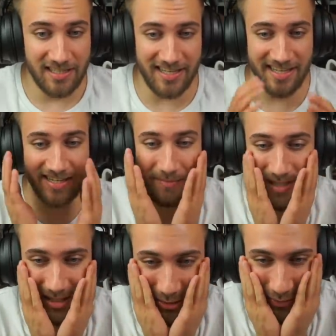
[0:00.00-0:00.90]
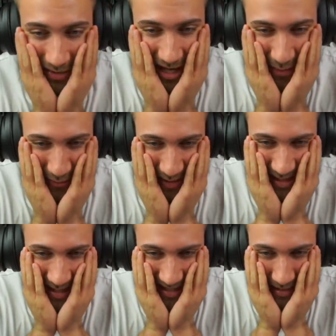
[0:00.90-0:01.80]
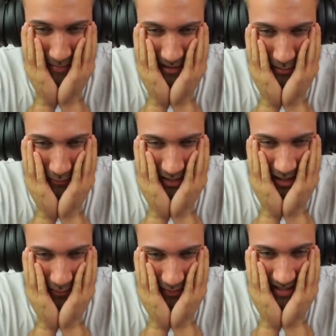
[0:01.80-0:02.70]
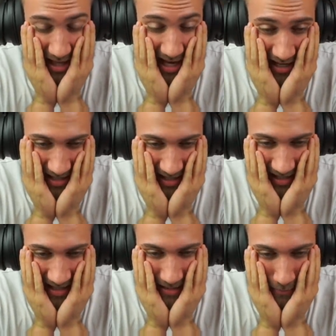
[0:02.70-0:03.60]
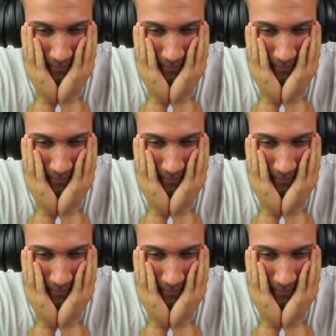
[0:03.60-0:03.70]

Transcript: I'm still not over the outfits, guys. I'm still not over the outfits and the hairstyles.